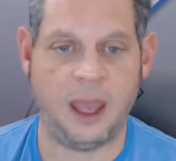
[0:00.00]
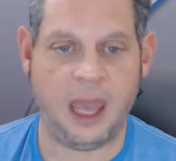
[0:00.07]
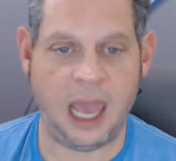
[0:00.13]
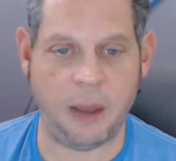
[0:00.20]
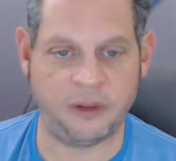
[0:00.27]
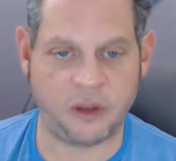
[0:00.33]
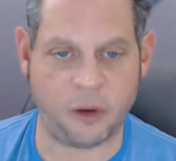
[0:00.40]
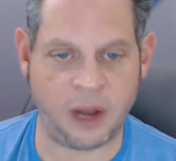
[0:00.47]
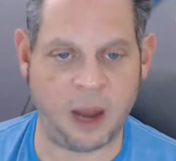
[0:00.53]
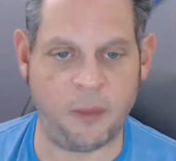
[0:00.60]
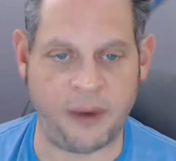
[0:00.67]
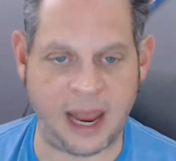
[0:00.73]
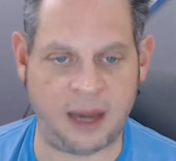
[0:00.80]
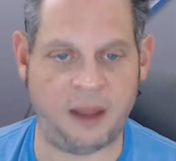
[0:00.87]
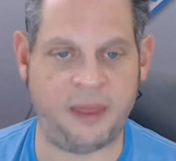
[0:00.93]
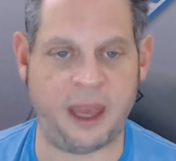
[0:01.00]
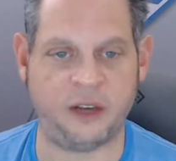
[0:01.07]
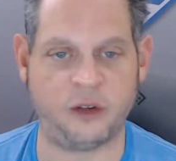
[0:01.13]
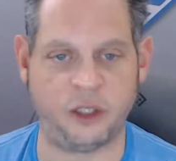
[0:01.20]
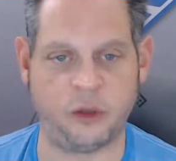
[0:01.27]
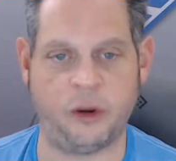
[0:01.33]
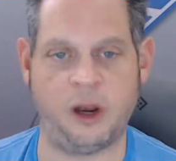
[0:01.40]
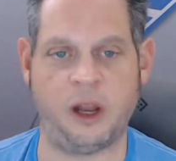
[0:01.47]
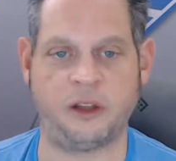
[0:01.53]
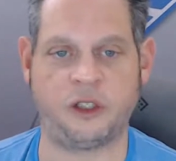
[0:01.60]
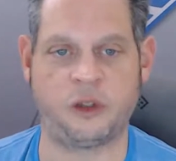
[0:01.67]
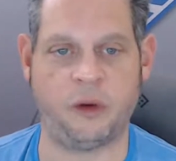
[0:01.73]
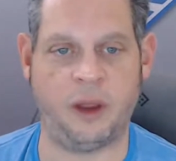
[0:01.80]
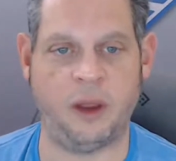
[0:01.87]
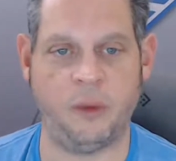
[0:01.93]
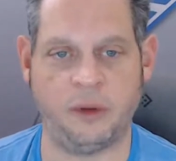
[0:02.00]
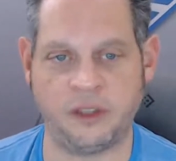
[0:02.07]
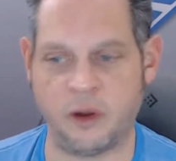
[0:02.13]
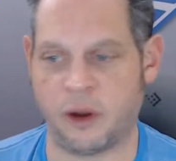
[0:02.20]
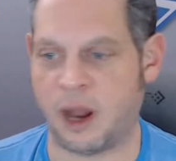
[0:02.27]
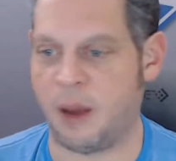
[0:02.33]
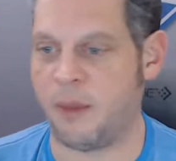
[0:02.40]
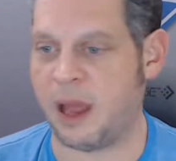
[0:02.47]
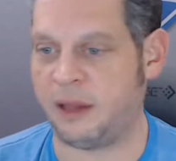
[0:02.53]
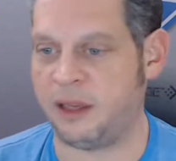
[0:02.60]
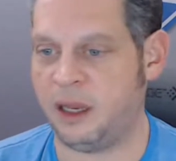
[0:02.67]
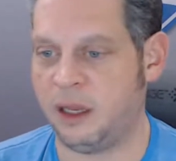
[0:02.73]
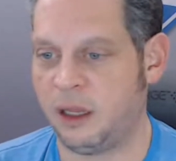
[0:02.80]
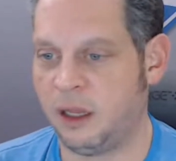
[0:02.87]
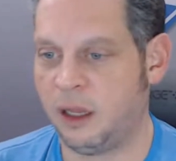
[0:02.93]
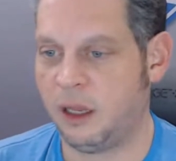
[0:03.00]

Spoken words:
Hey, what's going on, Brandon? Thanks for joining us, Troy. What's going on, Monty?